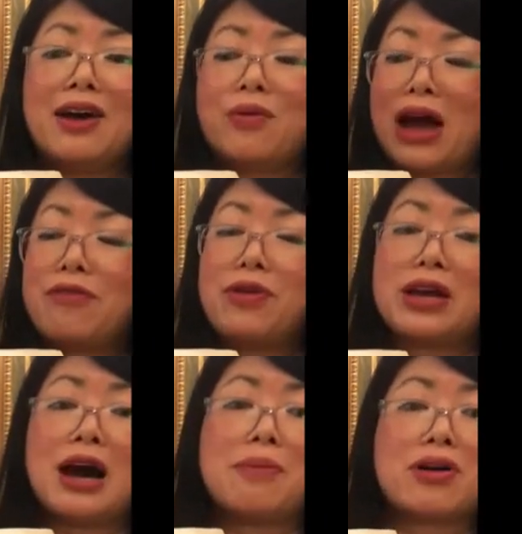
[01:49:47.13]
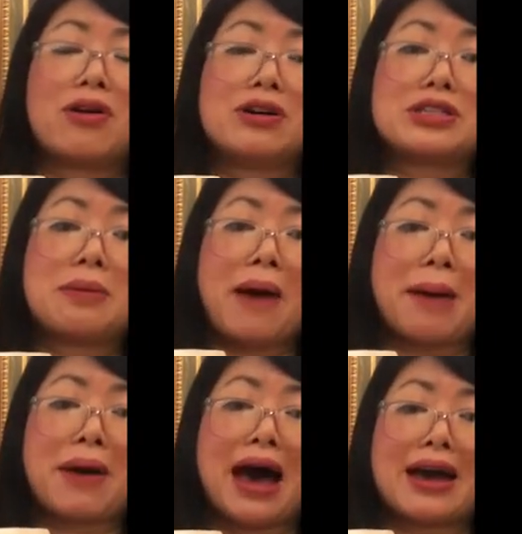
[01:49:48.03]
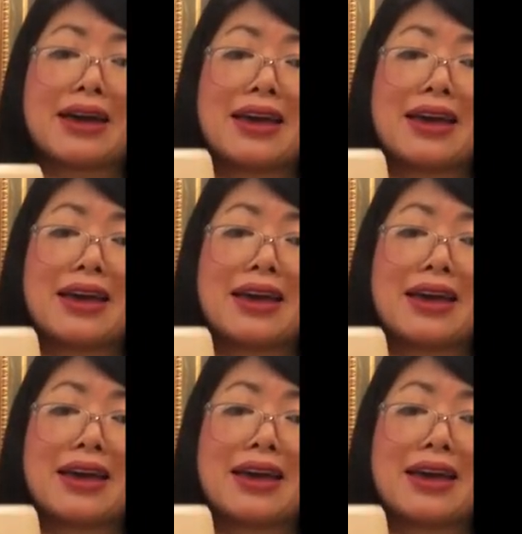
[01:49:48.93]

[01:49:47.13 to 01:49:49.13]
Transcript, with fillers: have we come across the backpack.